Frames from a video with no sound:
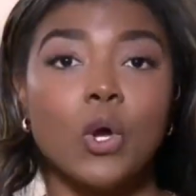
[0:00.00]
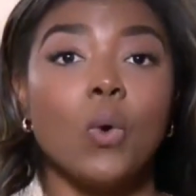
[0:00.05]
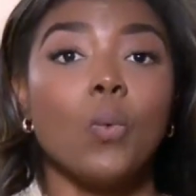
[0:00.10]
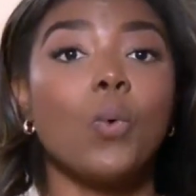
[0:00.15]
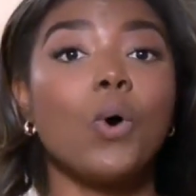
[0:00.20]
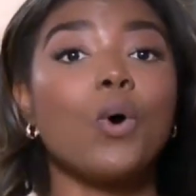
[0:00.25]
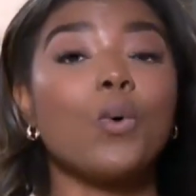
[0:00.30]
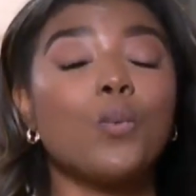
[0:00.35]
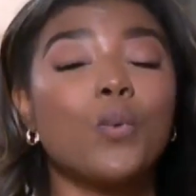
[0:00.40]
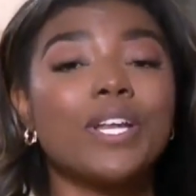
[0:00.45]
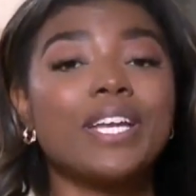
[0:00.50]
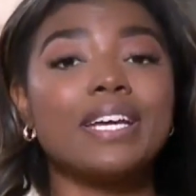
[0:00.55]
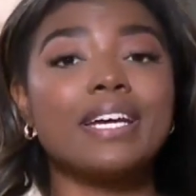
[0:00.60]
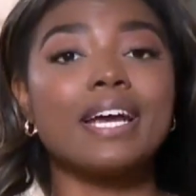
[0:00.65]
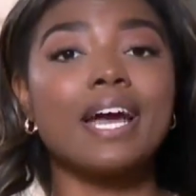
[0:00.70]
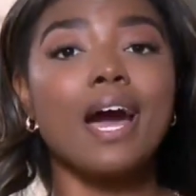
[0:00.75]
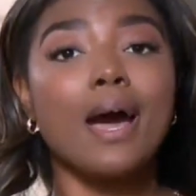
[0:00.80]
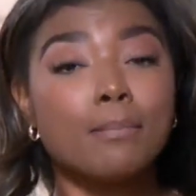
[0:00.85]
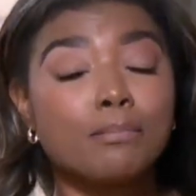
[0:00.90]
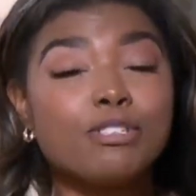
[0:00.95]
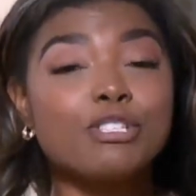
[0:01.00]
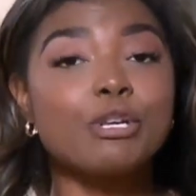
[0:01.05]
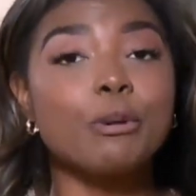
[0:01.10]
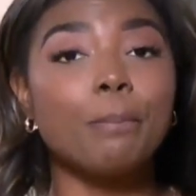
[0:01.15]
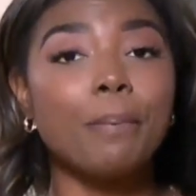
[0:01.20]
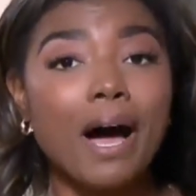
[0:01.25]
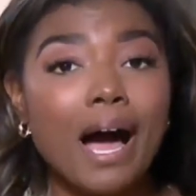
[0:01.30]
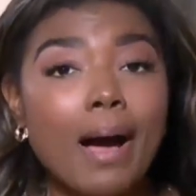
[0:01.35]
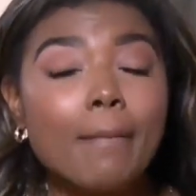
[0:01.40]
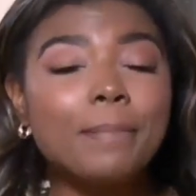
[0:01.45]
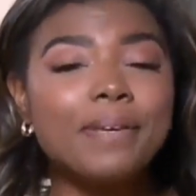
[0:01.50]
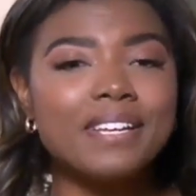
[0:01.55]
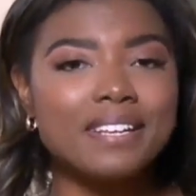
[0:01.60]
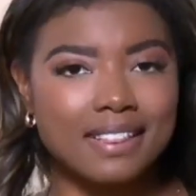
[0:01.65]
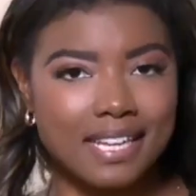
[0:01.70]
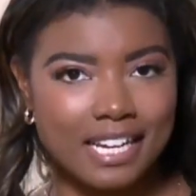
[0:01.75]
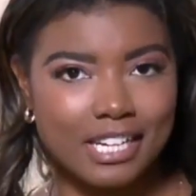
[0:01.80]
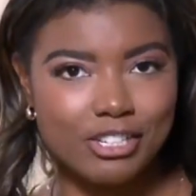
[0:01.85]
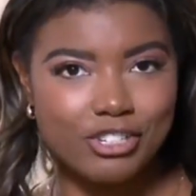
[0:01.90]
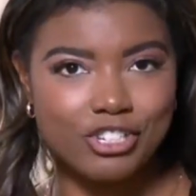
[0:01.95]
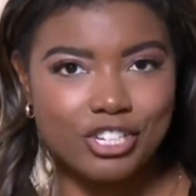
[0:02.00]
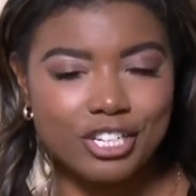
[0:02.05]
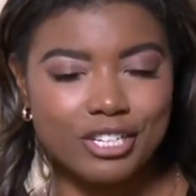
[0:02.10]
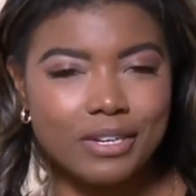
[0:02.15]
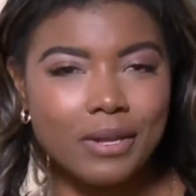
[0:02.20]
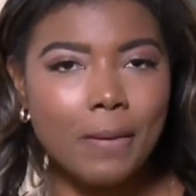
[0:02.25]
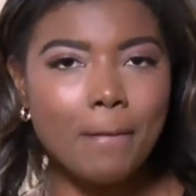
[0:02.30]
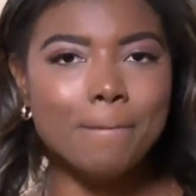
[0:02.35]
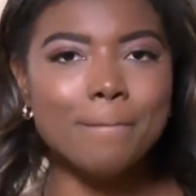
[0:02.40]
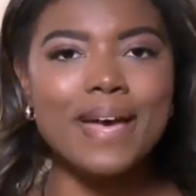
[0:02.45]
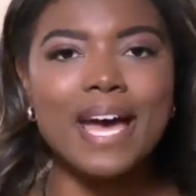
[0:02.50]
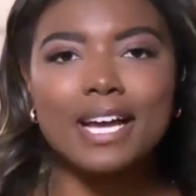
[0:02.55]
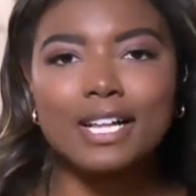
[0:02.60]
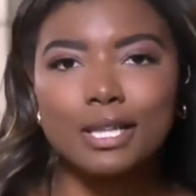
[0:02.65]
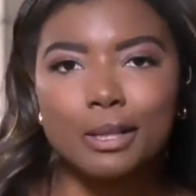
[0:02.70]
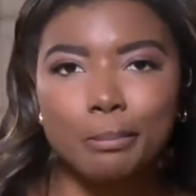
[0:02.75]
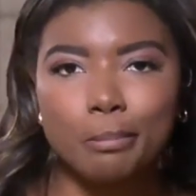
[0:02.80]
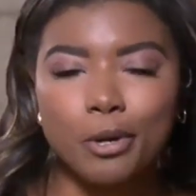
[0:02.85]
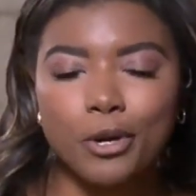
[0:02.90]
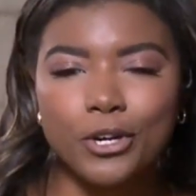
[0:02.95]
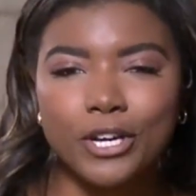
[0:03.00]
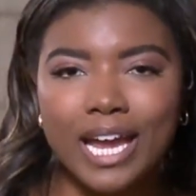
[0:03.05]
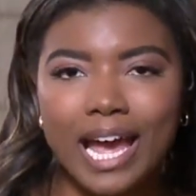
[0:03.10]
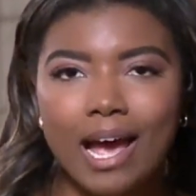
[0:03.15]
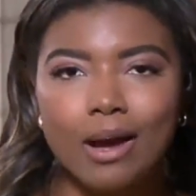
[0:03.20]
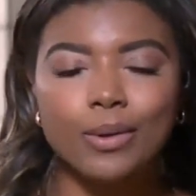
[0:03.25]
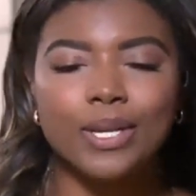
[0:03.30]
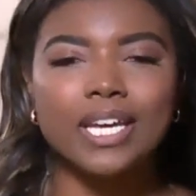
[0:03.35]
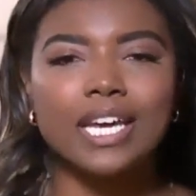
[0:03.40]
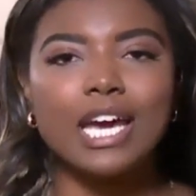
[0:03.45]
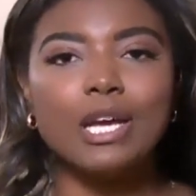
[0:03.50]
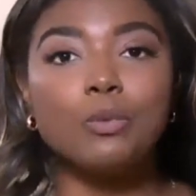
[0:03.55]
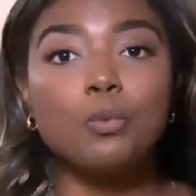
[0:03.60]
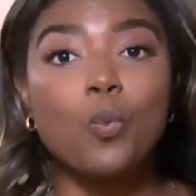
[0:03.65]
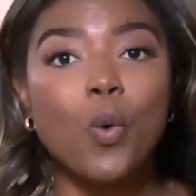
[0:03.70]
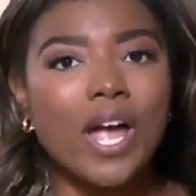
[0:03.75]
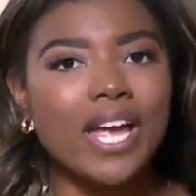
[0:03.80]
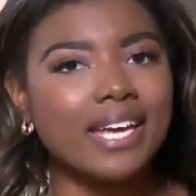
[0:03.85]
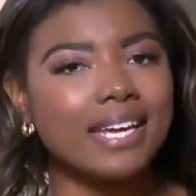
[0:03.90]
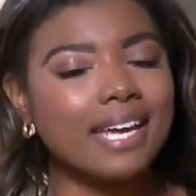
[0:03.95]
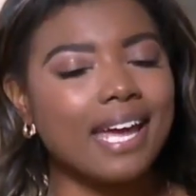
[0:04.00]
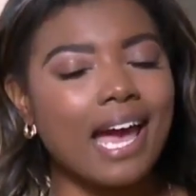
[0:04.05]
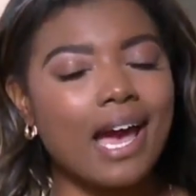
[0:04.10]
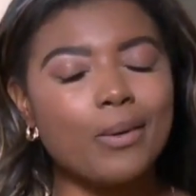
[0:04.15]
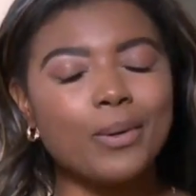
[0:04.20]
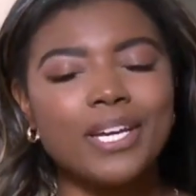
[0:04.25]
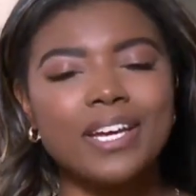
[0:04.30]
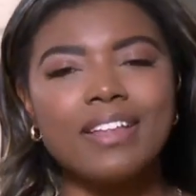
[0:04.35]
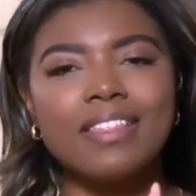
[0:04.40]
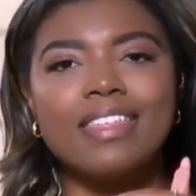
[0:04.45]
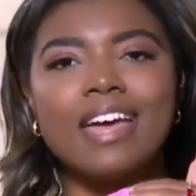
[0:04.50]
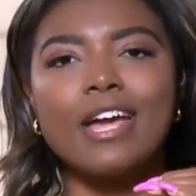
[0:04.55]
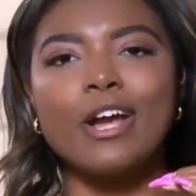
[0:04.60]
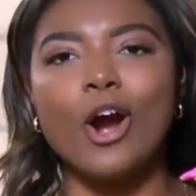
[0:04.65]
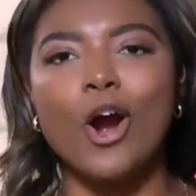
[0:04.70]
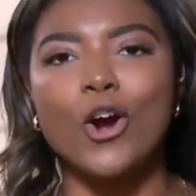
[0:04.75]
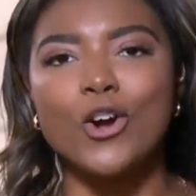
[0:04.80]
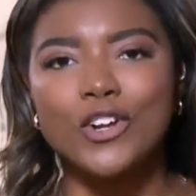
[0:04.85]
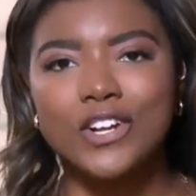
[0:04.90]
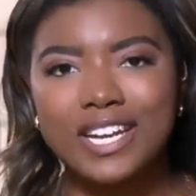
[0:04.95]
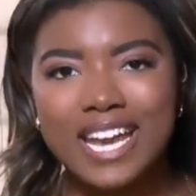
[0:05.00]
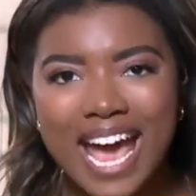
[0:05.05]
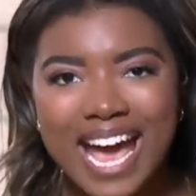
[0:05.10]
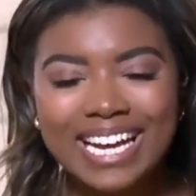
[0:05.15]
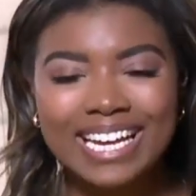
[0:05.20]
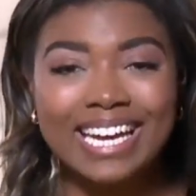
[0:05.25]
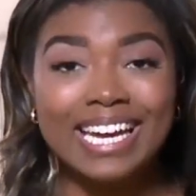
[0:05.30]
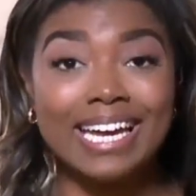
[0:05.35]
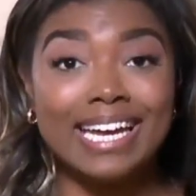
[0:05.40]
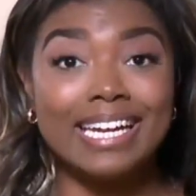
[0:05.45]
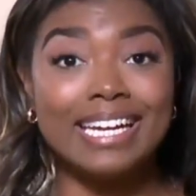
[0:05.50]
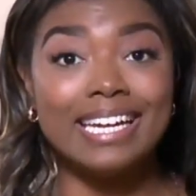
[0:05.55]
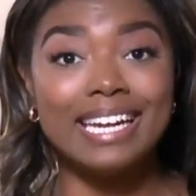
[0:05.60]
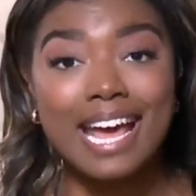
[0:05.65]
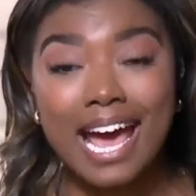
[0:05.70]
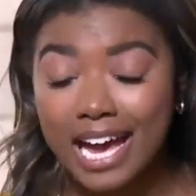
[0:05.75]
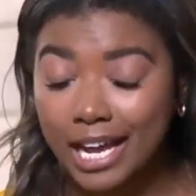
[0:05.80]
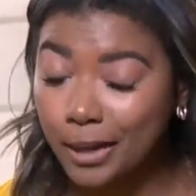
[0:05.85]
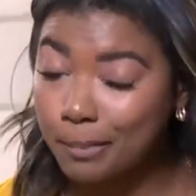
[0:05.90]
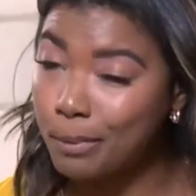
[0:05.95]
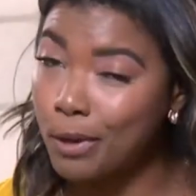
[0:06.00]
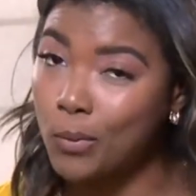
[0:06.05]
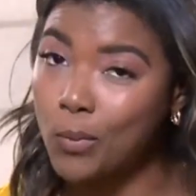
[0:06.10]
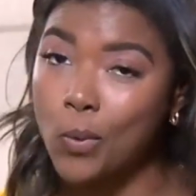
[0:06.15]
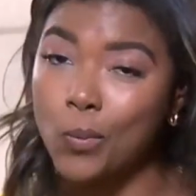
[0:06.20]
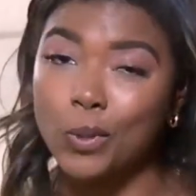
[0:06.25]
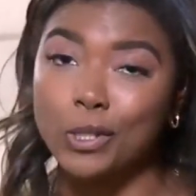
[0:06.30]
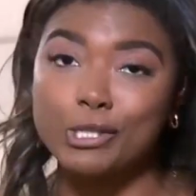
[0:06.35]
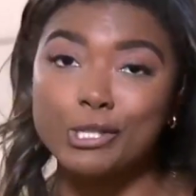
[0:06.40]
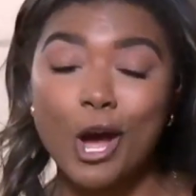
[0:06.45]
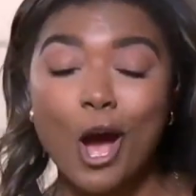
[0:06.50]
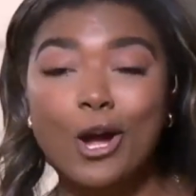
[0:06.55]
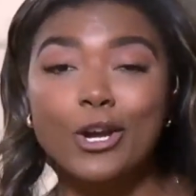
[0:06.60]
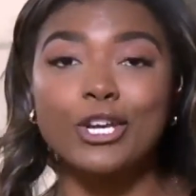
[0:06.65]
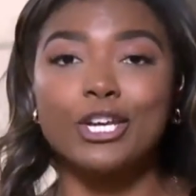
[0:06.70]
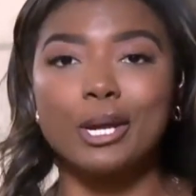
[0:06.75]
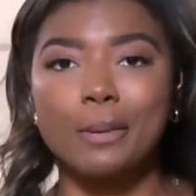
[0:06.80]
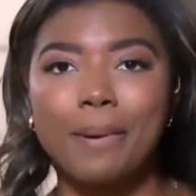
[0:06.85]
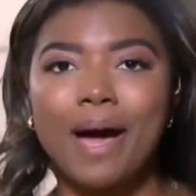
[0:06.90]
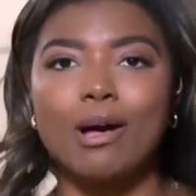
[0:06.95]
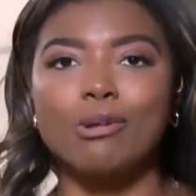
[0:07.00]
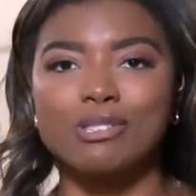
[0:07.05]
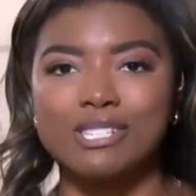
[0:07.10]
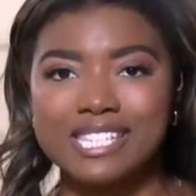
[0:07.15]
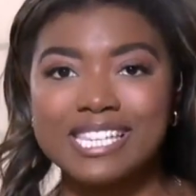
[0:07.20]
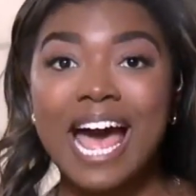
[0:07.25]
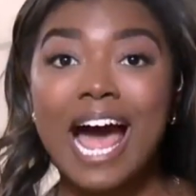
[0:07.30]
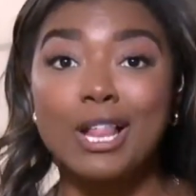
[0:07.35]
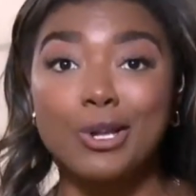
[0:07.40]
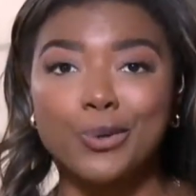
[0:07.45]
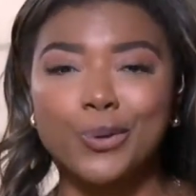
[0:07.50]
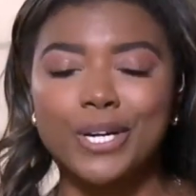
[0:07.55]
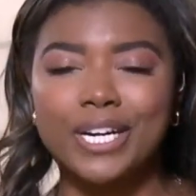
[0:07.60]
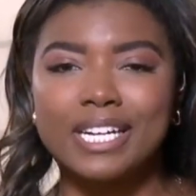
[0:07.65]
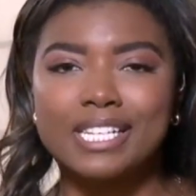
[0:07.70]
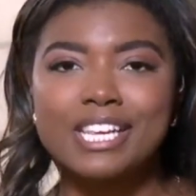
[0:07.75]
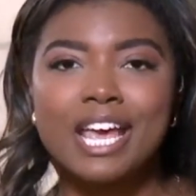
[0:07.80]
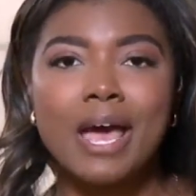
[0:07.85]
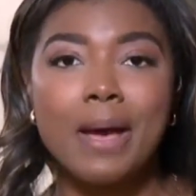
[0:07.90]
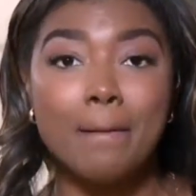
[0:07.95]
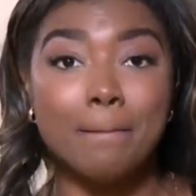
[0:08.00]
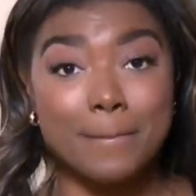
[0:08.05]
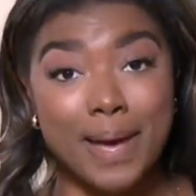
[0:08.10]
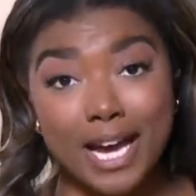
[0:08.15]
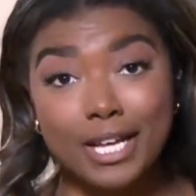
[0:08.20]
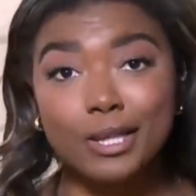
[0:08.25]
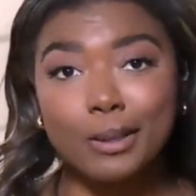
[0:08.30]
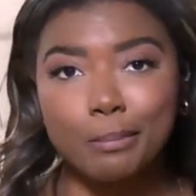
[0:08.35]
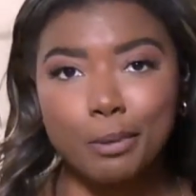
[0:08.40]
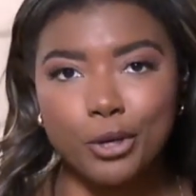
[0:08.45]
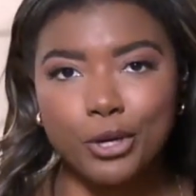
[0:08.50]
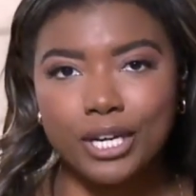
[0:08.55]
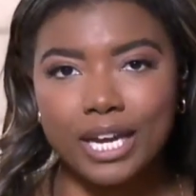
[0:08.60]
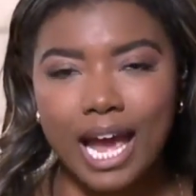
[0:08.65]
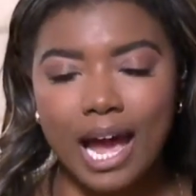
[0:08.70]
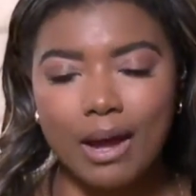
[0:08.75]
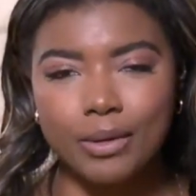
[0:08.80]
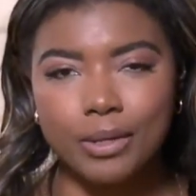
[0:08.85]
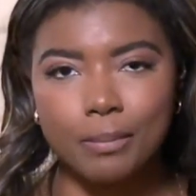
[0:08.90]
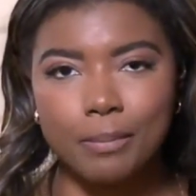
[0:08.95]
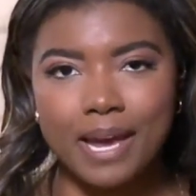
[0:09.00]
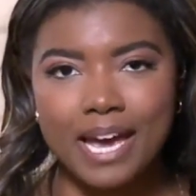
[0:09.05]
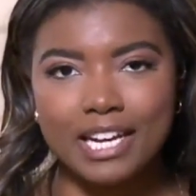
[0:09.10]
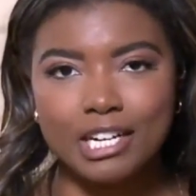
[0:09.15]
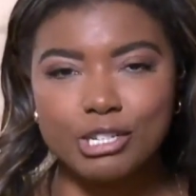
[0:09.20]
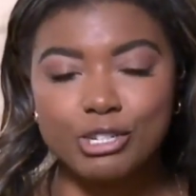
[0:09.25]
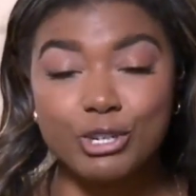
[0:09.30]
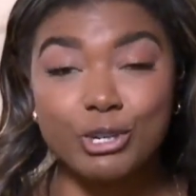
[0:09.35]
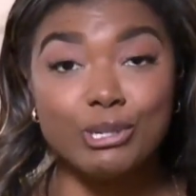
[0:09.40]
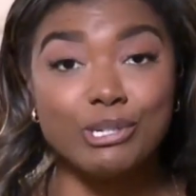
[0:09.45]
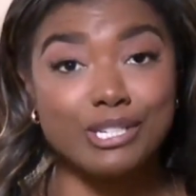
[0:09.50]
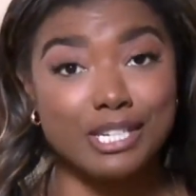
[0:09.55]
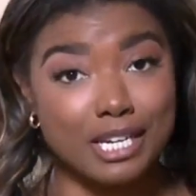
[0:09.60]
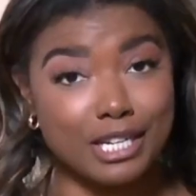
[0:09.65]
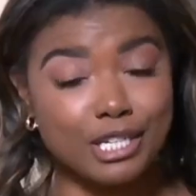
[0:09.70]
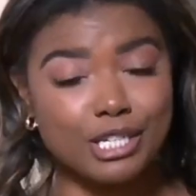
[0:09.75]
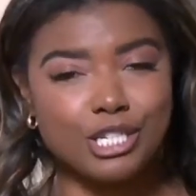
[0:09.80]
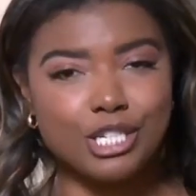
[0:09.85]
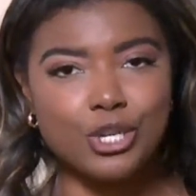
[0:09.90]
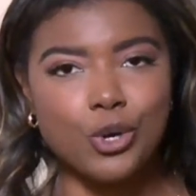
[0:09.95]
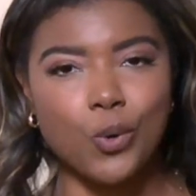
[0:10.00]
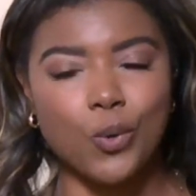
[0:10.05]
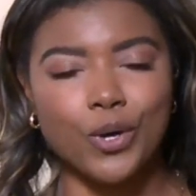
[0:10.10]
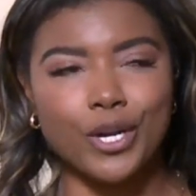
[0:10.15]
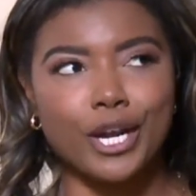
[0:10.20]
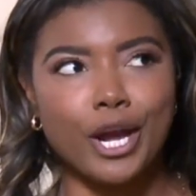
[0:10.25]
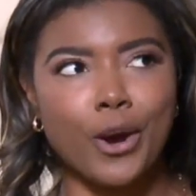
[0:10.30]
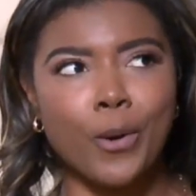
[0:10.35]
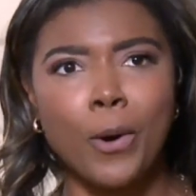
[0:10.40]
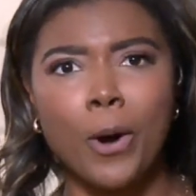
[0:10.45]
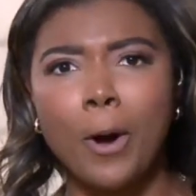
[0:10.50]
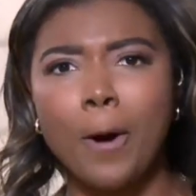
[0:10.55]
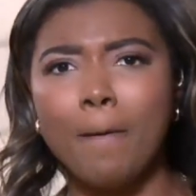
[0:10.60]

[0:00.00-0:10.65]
Well, when it comes to population, Mecklenburg County and Wake County, they are neck and neck. But when we're talking about salaries, Mecklenburg County Manager Dena Diorio